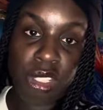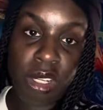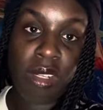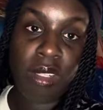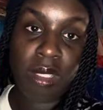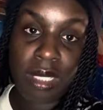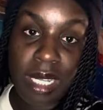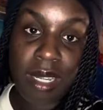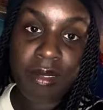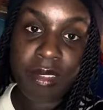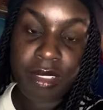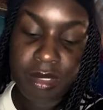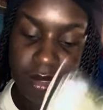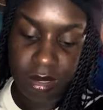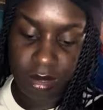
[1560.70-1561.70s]
y'all
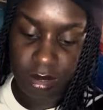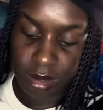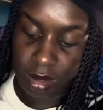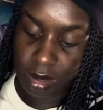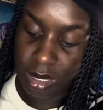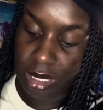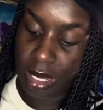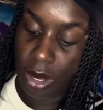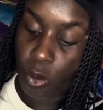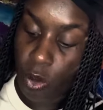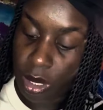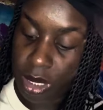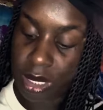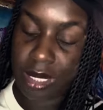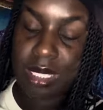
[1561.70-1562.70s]
lovers that they
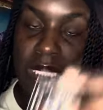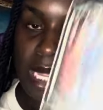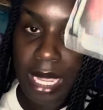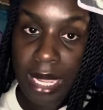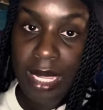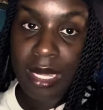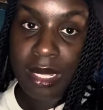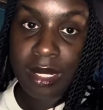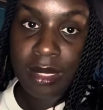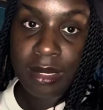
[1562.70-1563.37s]
wanted to take.